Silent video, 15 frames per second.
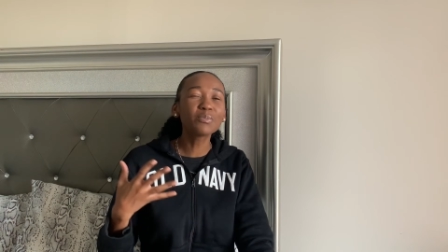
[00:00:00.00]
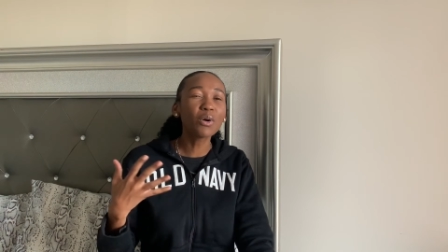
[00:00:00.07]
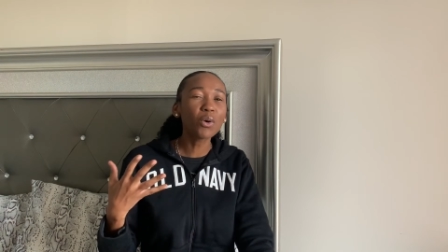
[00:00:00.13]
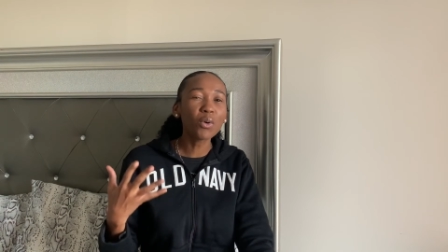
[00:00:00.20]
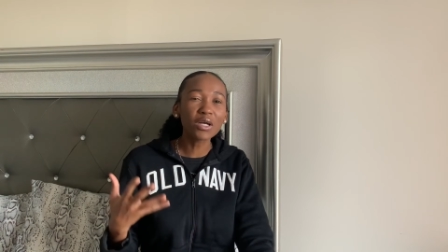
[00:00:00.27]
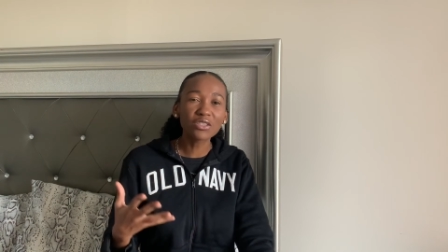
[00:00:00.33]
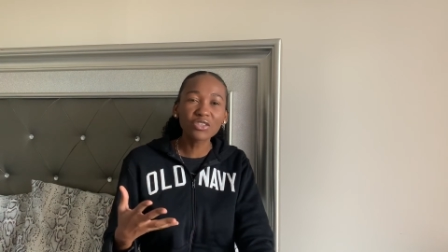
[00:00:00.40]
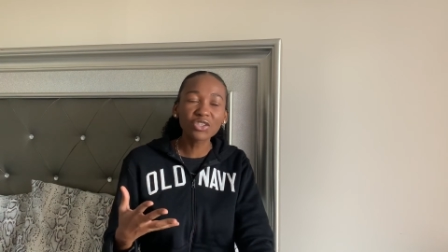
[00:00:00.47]

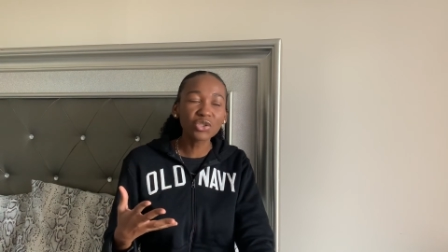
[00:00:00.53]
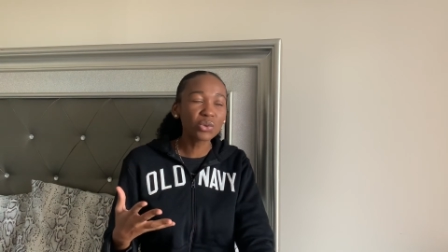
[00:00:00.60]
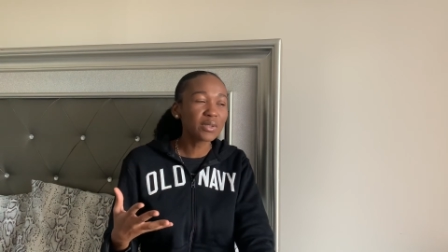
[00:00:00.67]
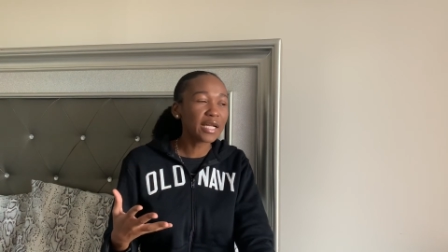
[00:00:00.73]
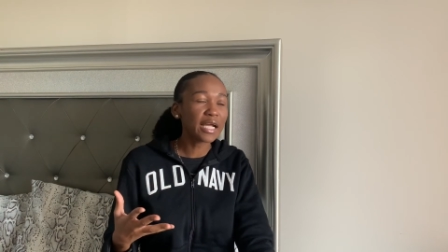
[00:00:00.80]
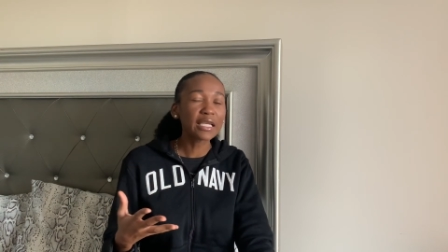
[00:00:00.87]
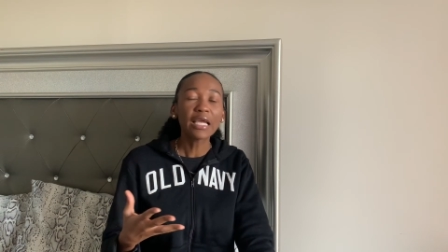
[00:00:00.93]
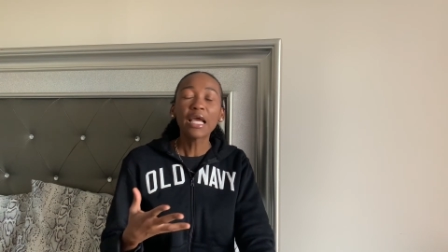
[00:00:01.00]
power to show
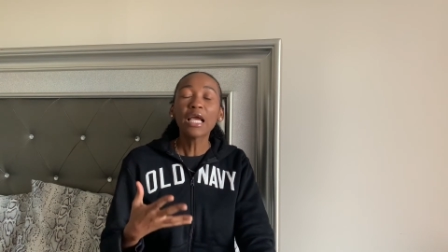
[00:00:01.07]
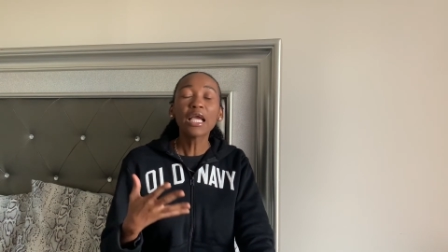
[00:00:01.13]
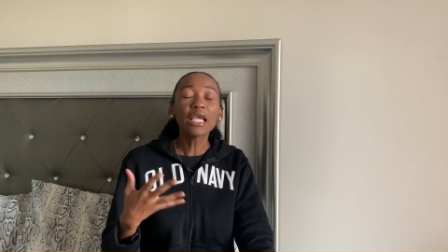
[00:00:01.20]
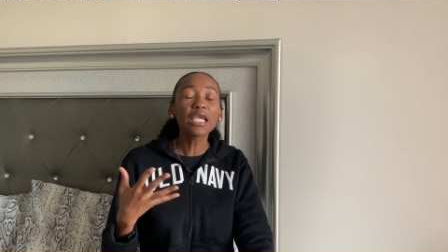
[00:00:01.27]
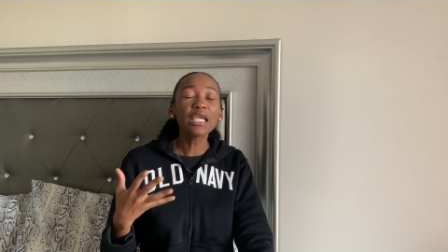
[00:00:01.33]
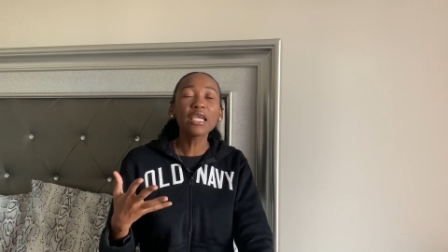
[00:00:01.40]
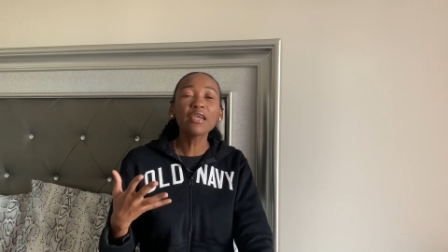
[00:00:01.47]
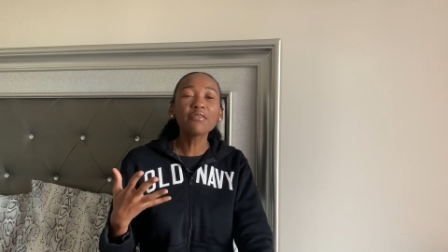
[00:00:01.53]
that
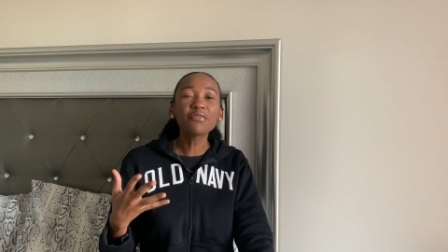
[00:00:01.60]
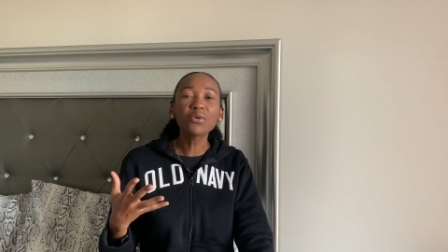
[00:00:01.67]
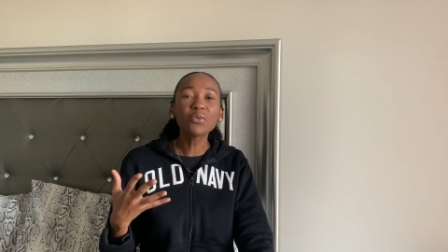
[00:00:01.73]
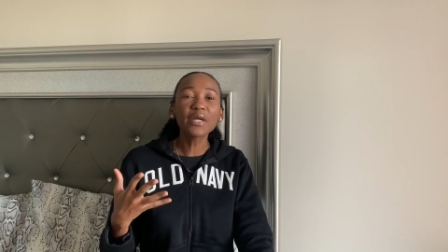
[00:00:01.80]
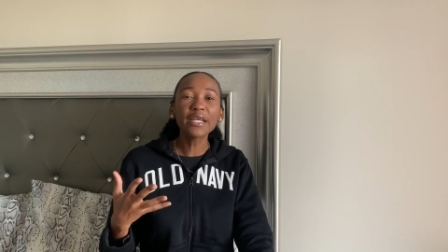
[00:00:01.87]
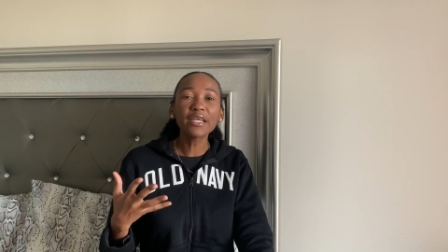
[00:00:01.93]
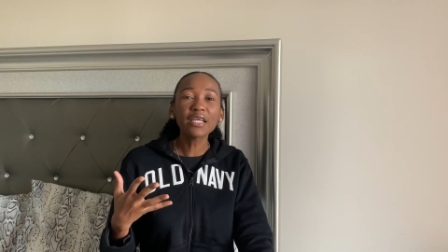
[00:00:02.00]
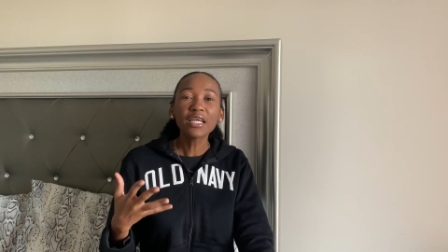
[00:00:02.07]
even
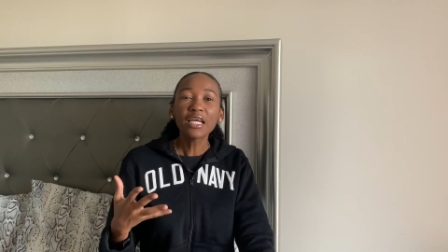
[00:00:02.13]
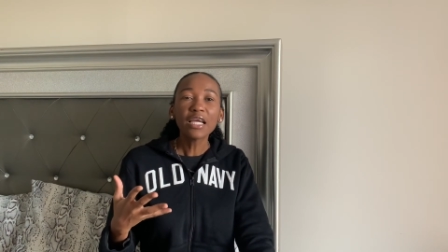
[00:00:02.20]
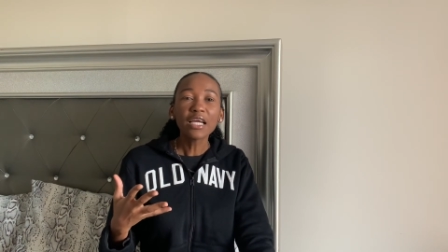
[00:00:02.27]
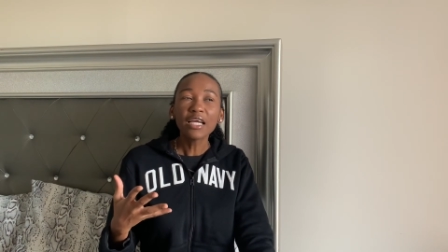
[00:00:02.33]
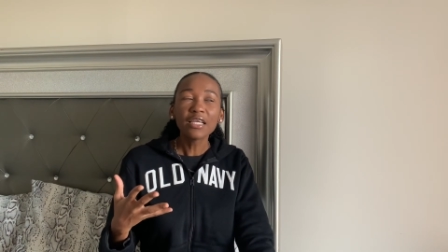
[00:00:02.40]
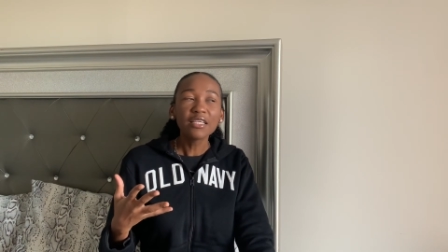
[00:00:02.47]
when